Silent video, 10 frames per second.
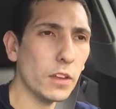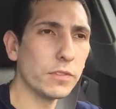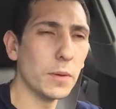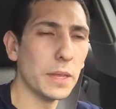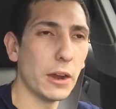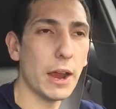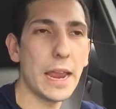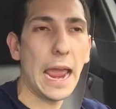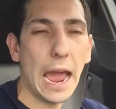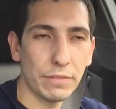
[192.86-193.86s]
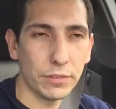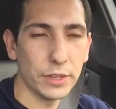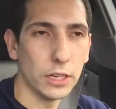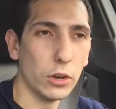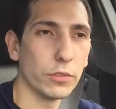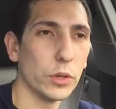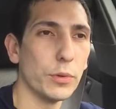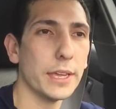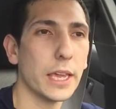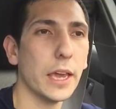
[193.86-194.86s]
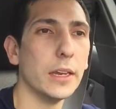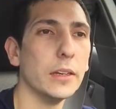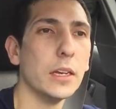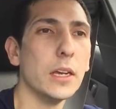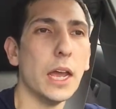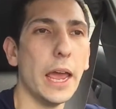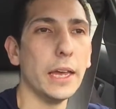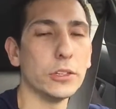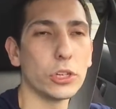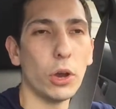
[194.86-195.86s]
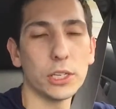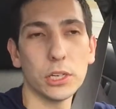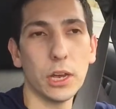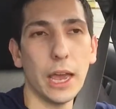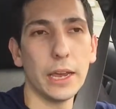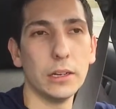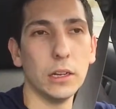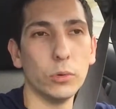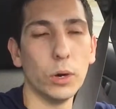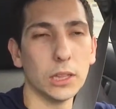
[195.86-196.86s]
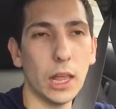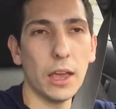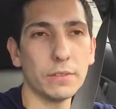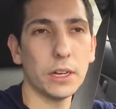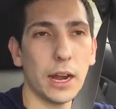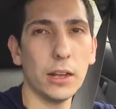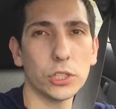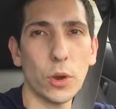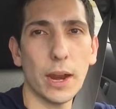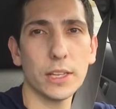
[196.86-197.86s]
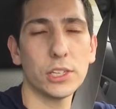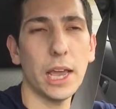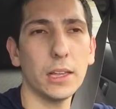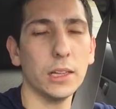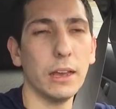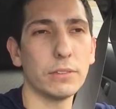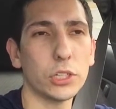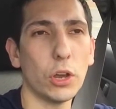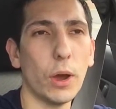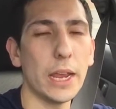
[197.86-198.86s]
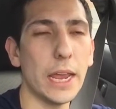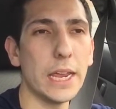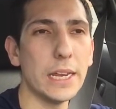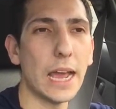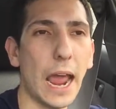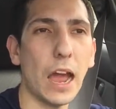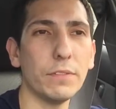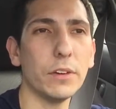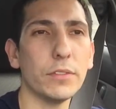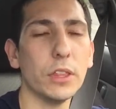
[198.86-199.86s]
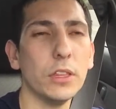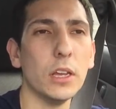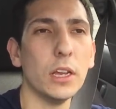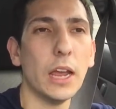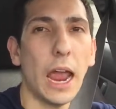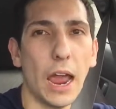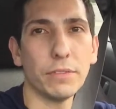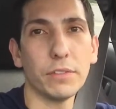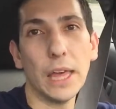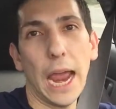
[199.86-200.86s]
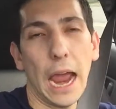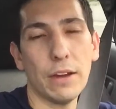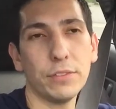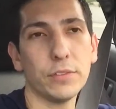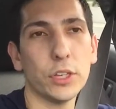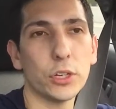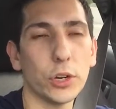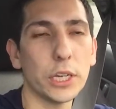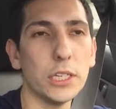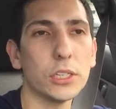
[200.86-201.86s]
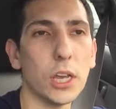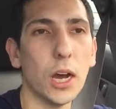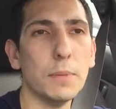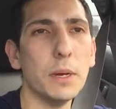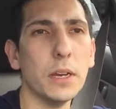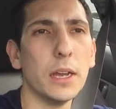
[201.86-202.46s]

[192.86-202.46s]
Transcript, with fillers: from there. I ate half of it over the weekend, and so I still had one left, and I also had a salad left. So I ate half of half of the half of the turkey sub